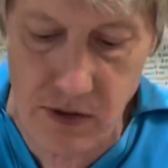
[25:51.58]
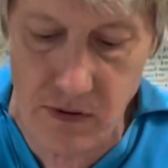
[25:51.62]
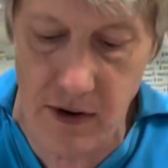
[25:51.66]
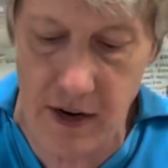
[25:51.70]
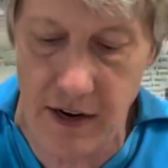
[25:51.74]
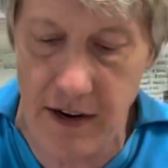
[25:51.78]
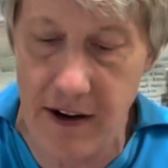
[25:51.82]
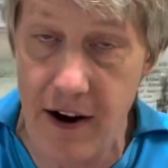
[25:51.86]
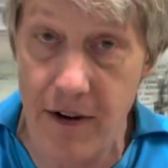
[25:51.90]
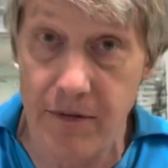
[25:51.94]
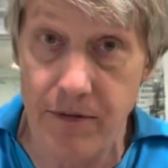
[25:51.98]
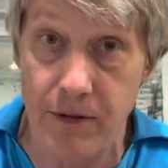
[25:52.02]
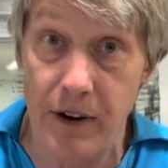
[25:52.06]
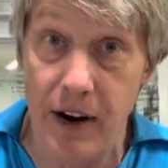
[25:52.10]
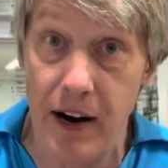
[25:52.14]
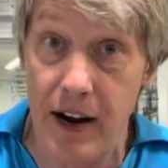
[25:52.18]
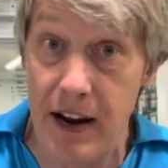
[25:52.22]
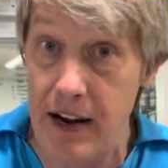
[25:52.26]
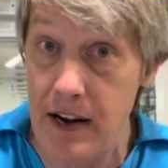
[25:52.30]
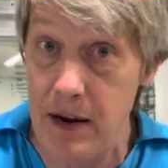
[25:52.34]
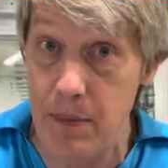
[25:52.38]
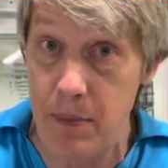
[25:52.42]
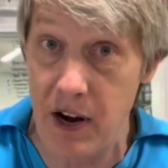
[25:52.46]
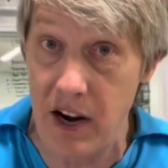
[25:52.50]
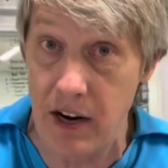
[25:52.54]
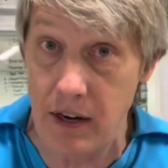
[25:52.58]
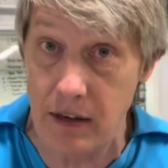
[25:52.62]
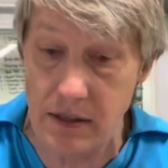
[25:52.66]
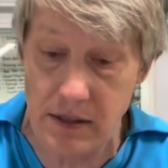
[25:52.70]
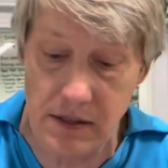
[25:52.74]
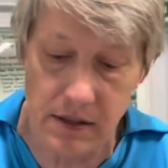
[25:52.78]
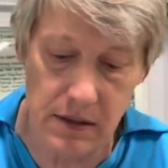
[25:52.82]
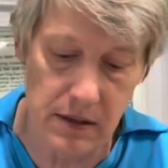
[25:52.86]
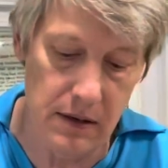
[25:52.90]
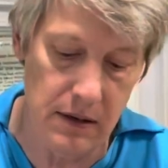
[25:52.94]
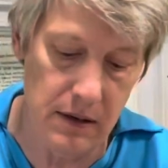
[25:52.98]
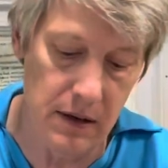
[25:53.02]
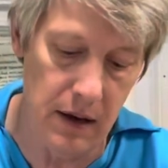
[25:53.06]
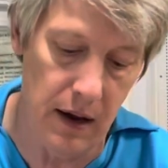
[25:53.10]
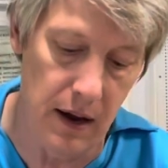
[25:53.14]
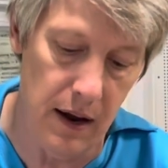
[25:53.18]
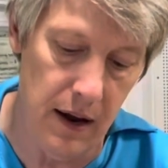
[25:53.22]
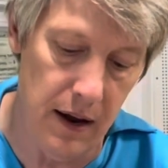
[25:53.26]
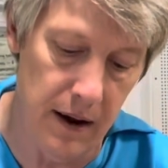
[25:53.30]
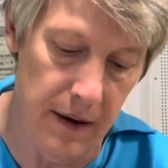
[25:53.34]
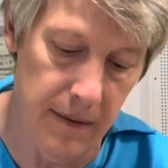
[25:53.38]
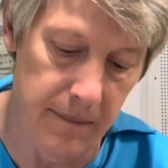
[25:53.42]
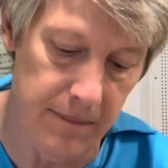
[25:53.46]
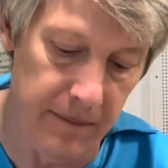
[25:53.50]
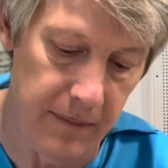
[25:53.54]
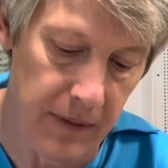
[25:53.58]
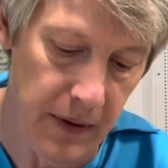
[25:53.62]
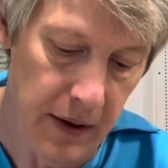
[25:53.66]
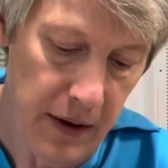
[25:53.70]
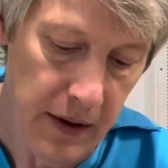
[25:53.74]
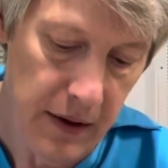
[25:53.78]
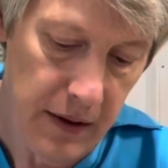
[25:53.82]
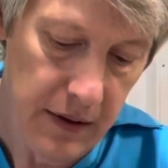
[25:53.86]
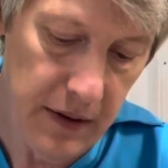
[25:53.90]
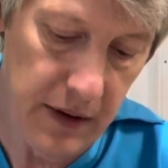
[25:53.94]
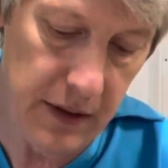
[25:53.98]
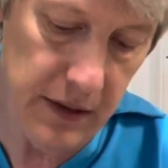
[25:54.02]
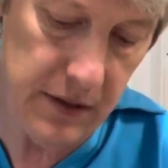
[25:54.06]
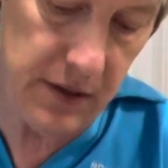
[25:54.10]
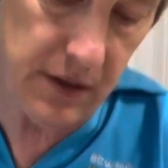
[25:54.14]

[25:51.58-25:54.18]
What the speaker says: right now for 80 bucks. These